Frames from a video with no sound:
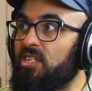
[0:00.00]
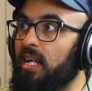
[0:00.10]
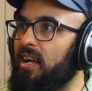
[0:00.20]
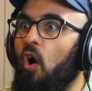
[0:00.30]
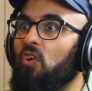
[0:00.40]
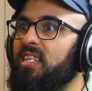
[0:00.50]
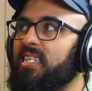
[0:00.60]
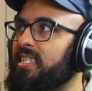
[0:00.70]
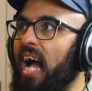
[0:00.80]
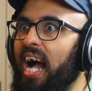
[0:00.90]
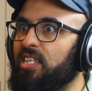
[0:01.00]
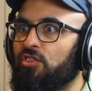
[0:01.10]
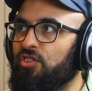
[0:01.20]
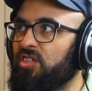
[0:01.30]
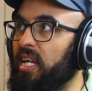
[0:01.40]
not, all these guys are
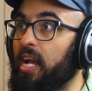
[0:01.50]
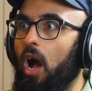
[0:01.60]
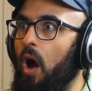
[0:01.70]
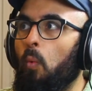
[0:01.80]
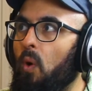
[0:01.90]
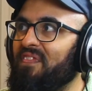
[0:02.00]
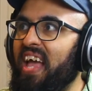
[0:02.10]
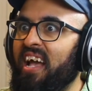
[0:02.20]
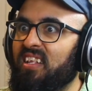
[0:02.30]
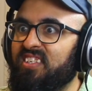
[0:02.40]
just like, what the hell